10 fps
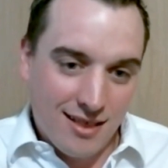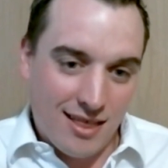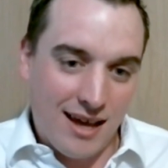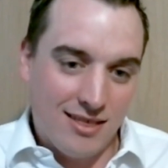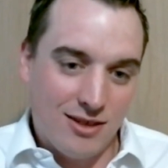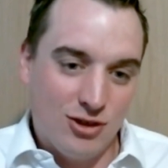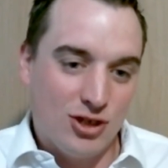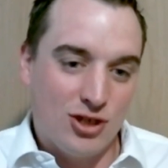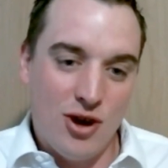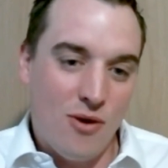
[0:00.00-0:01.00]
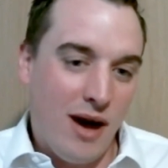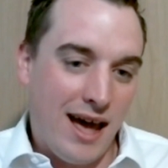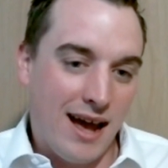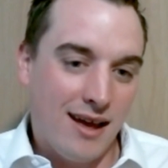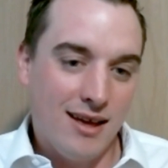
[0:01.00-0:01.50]
Like, there's just no
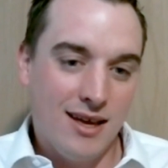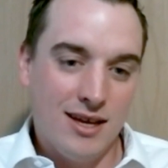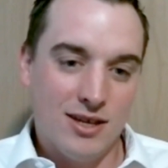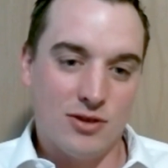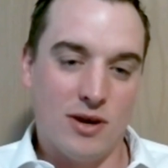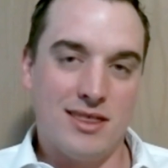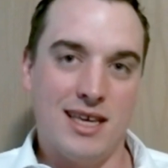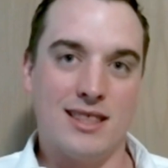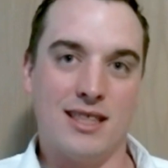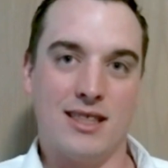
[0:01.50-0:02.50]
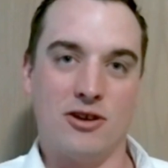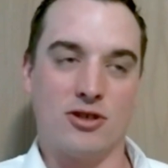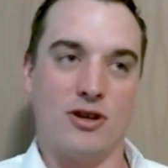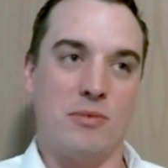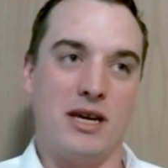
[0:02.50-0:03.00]
way. So I think that there's
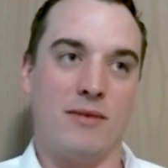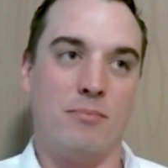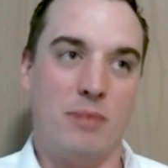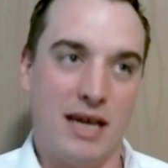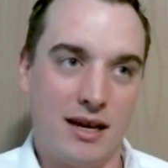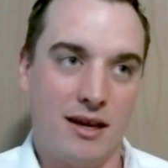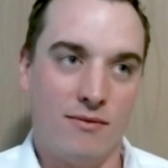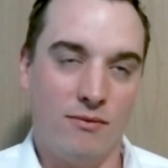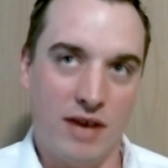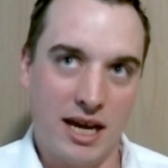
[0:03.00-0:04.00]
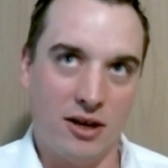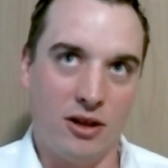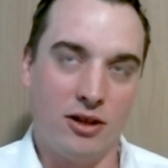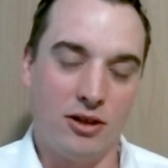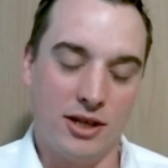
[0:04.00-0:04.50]
going to be a big
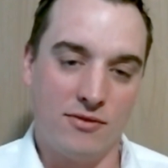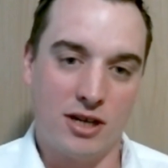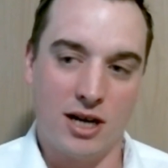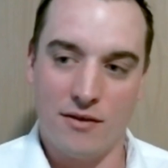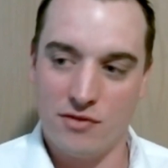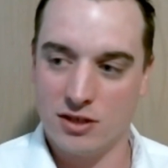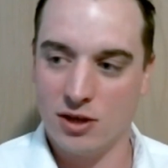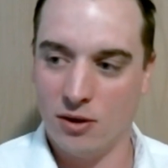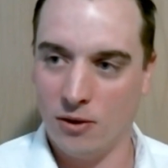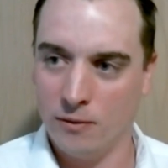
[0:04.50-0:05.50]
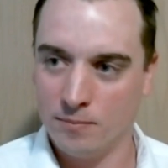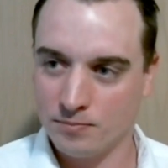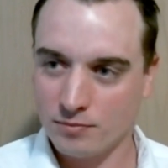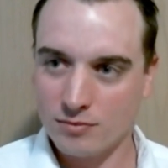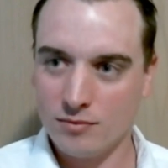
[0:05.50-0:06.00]
veil lifted off this whole,
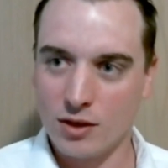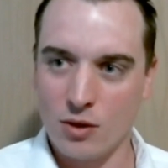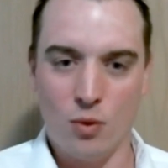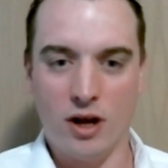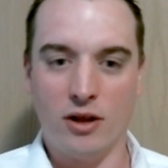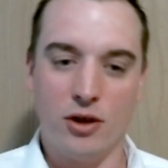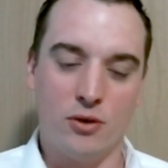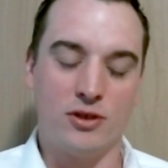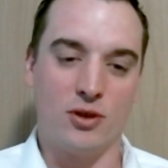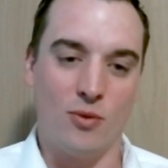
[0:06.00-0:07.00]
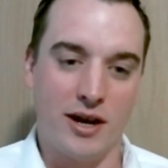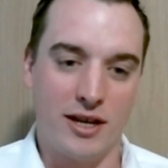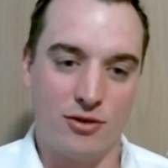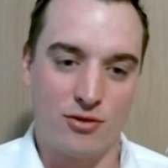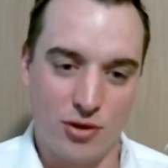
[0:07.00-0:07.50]
well, who is the one
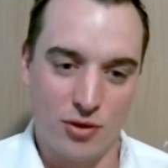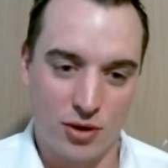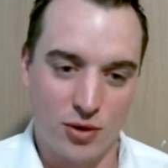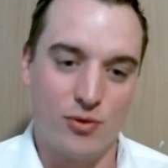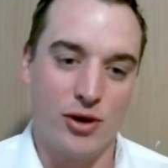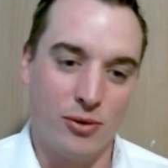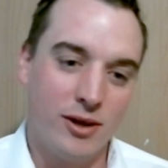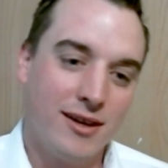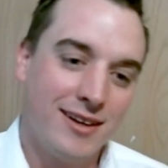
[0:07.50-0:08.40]
and true guru?